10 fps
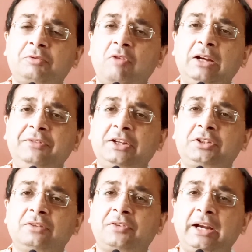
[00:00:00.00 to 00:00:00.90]

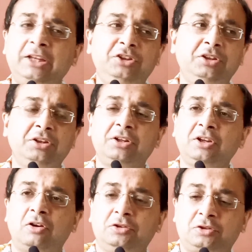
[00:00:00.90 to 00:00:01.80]
qualification for
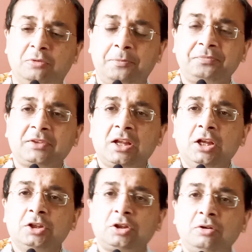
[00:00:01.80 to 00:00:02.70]
engineering also.
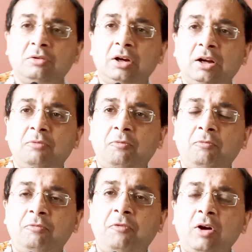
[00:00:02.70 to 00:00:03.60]
So
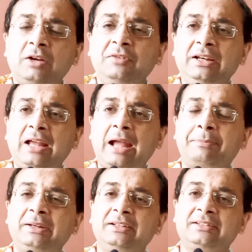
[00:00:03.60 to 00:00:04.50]
what will
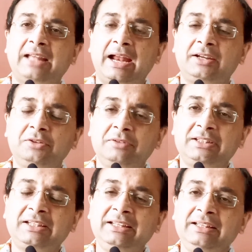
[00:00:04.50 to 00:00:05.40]
happen is that you will
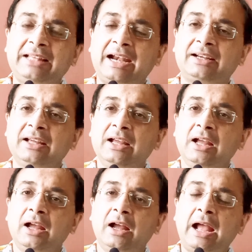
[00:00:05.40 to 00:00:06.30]
see that
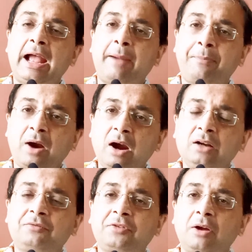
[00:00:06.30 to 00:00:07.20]

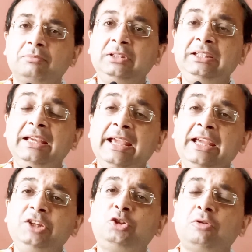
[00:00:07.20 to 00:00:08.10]
apart from the
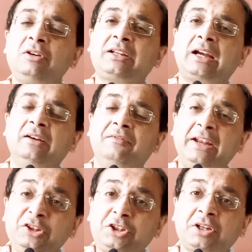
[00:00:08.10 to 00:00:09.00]
age-old
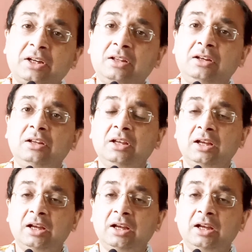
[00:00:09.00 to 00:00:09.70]
conventional